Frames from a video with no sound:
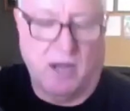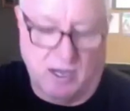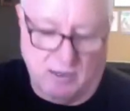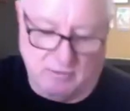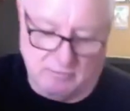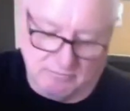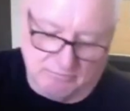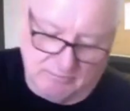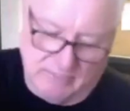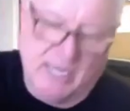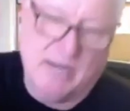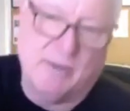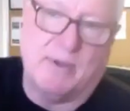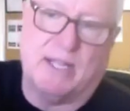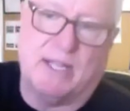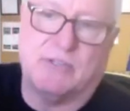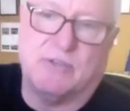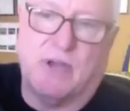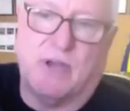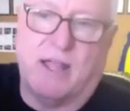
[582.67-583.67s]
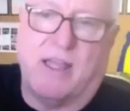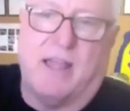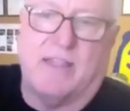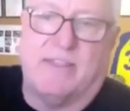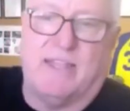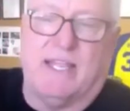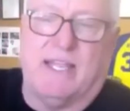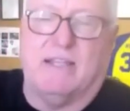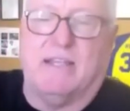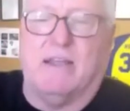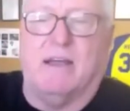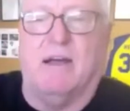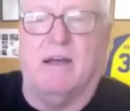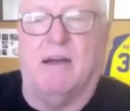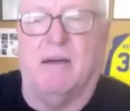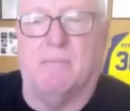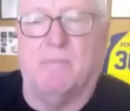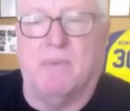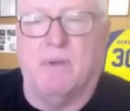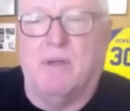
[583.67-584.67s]
anyway, so I think
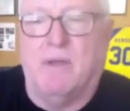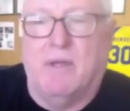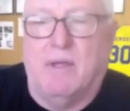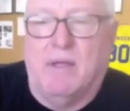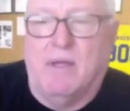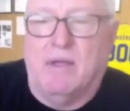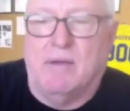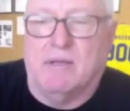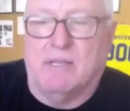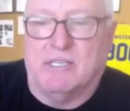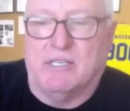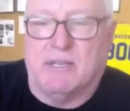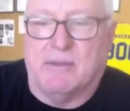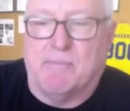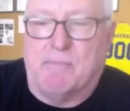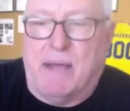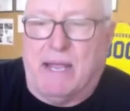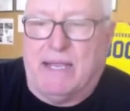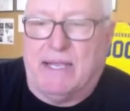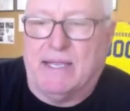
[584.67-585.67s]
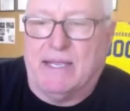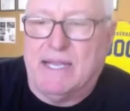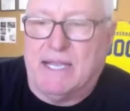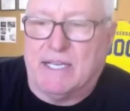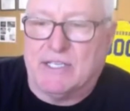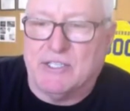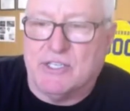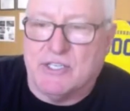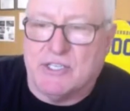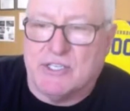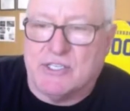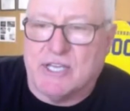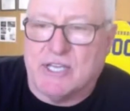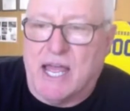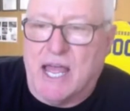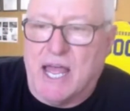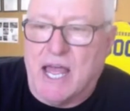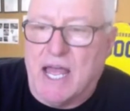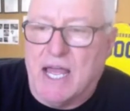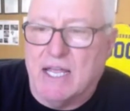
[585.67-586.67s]
see, Bike Connection
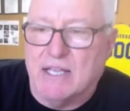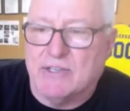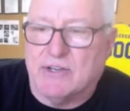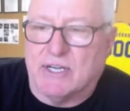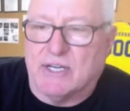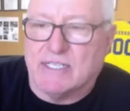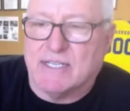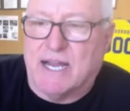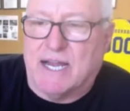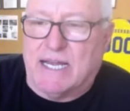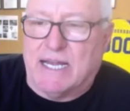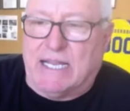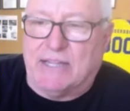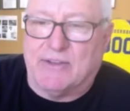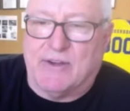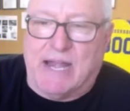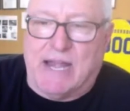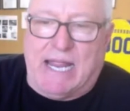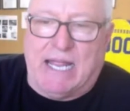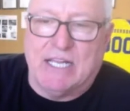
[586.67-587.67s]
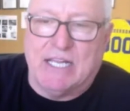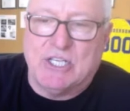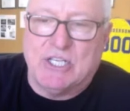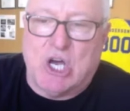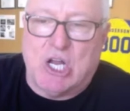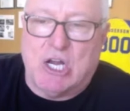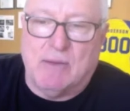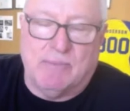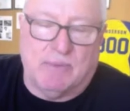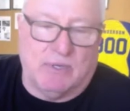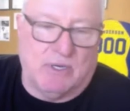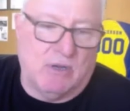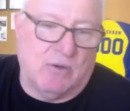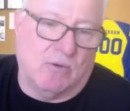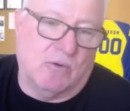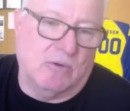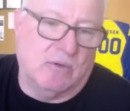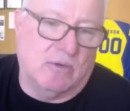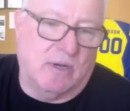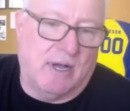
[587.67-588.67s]
says they're excited to get their hands on them.
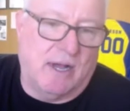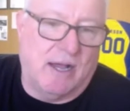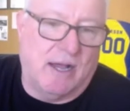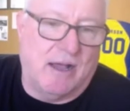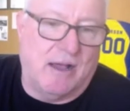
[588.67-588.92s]
Cool.